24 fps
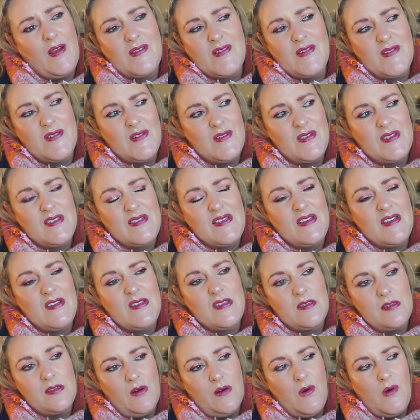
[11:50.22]
just
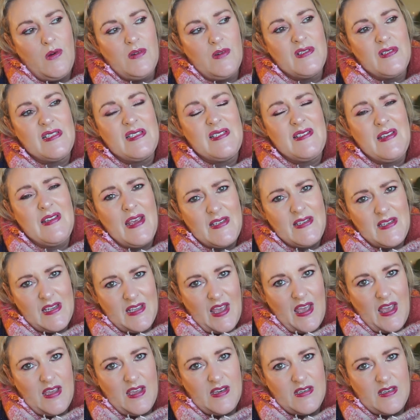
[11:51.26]
so
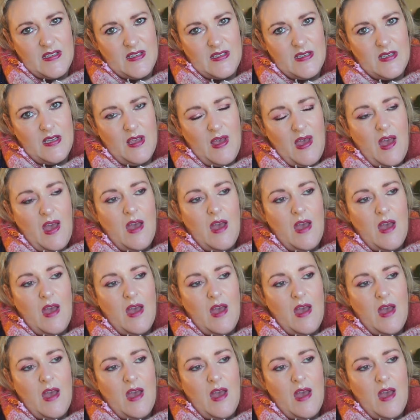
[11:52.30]
dedicated